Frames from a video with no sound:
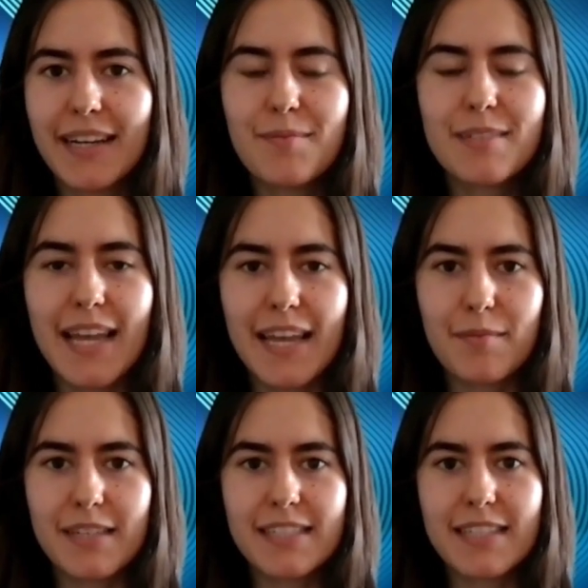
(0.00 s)
My name's
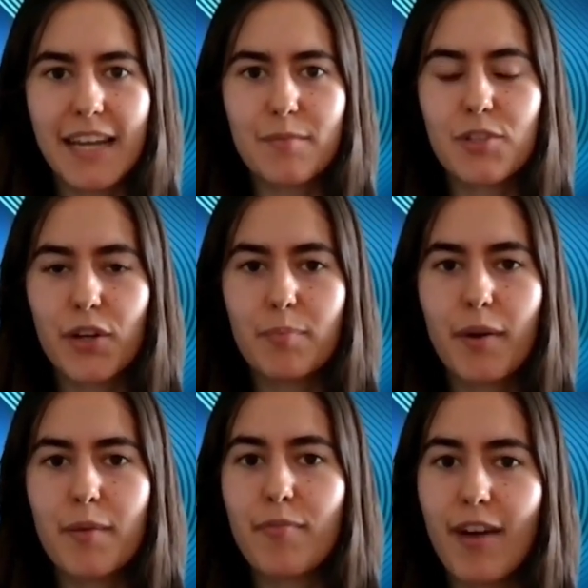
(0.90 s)
Amy and today I'm joined
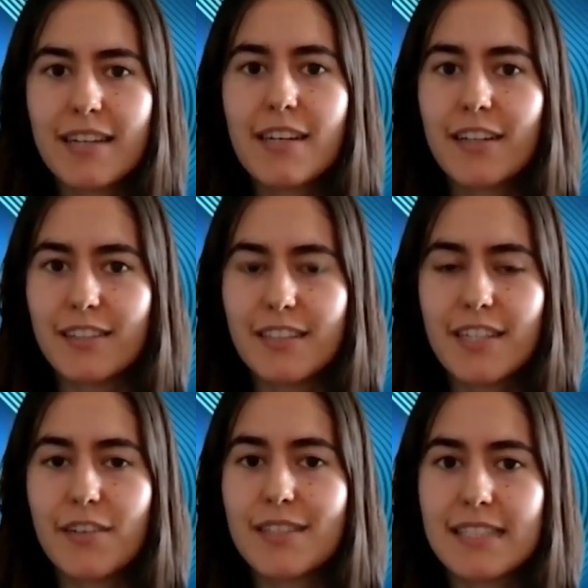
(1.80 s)
by Brad
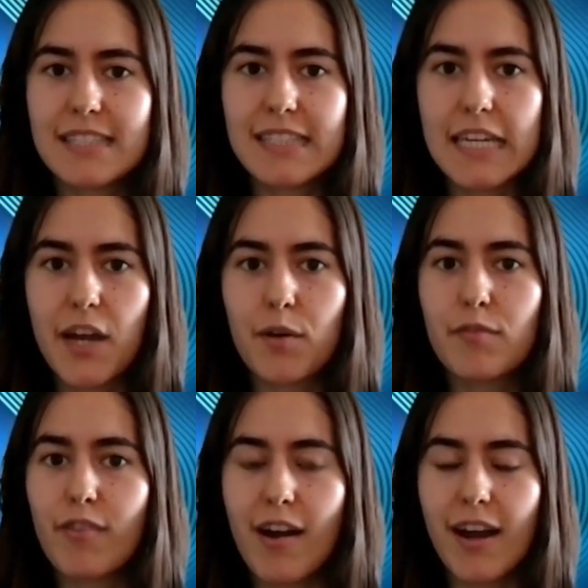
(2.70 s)
Hunt, who's the CEO
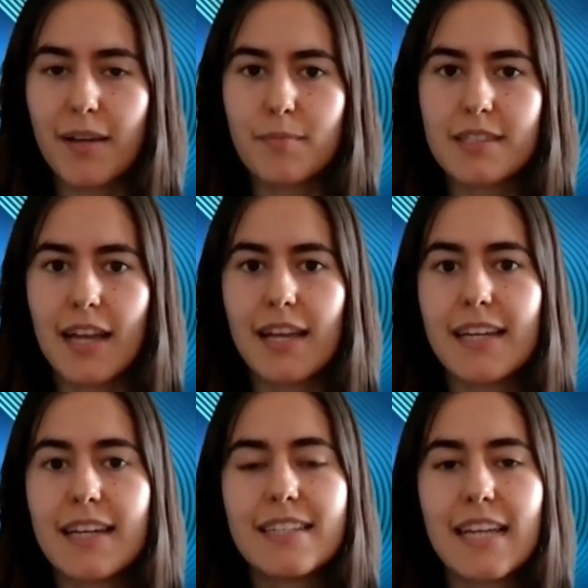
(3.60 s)
of Brimes,
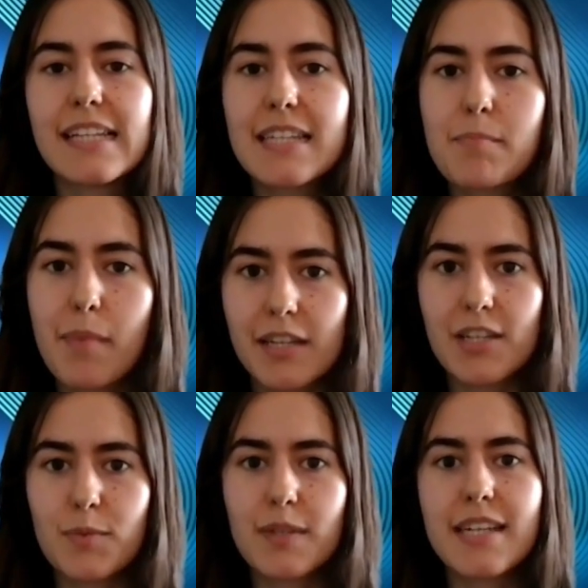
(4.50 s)
a data
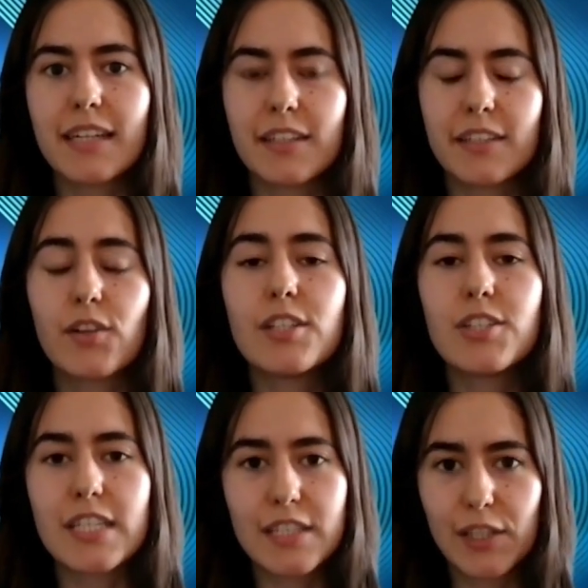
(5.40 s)
management
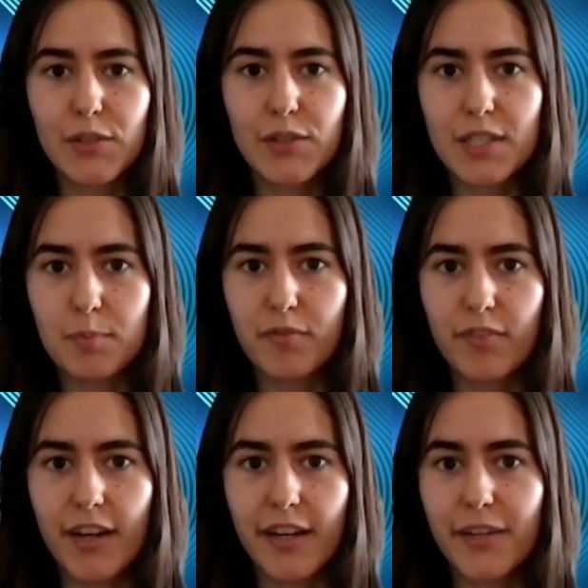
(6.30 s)
technology solutions
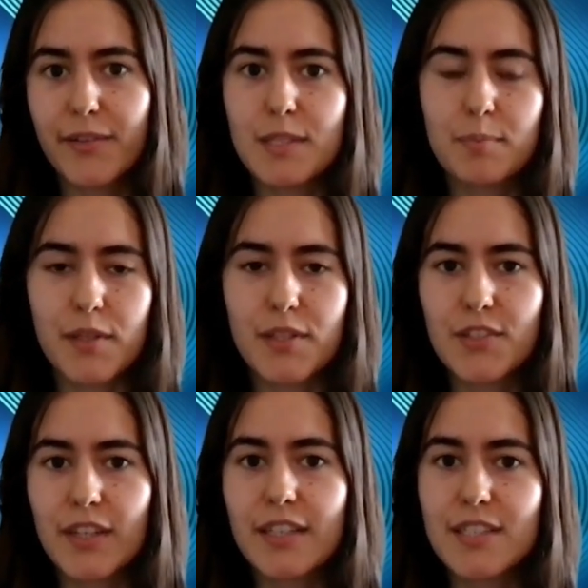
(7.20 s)
provider who is
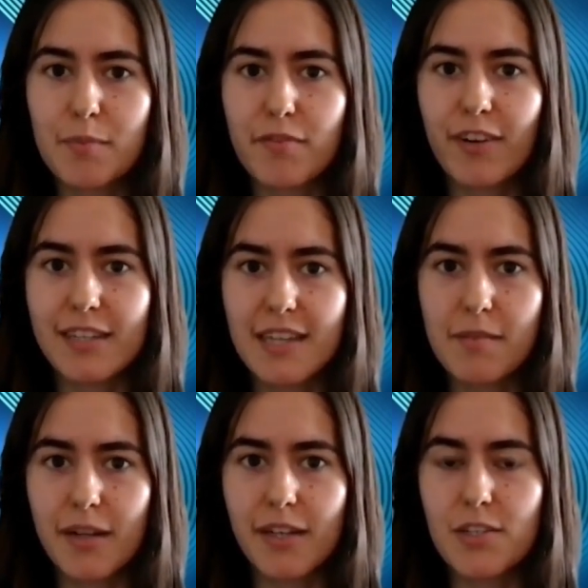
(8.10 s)
sponsoring the Summit for
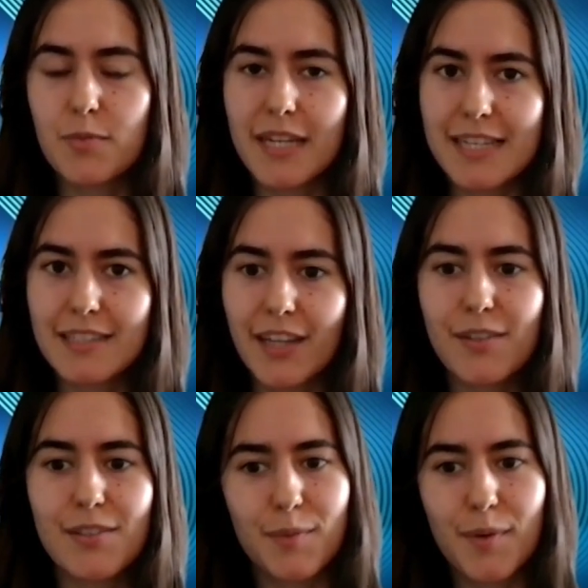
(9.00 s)
Asset Management East
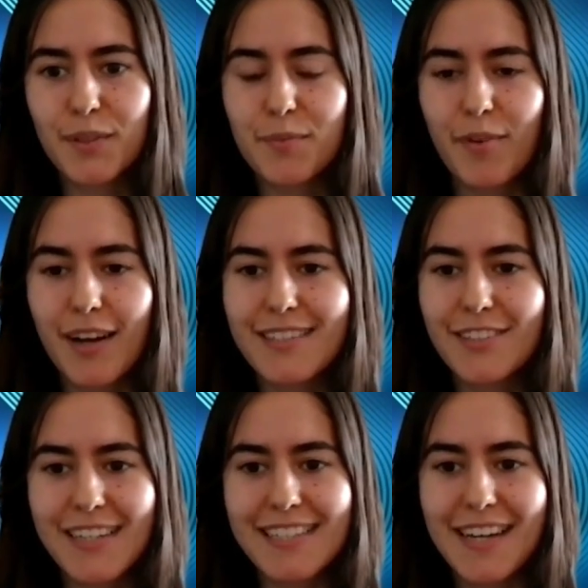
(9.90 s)
Coast. Welcome, Brad.
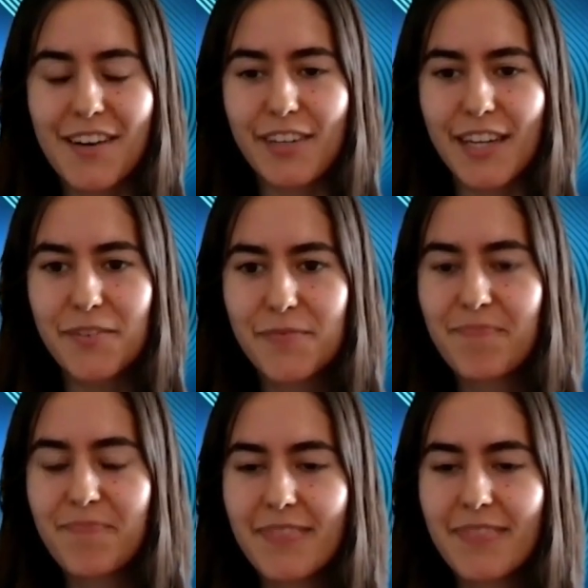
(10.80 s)
It's great to have you.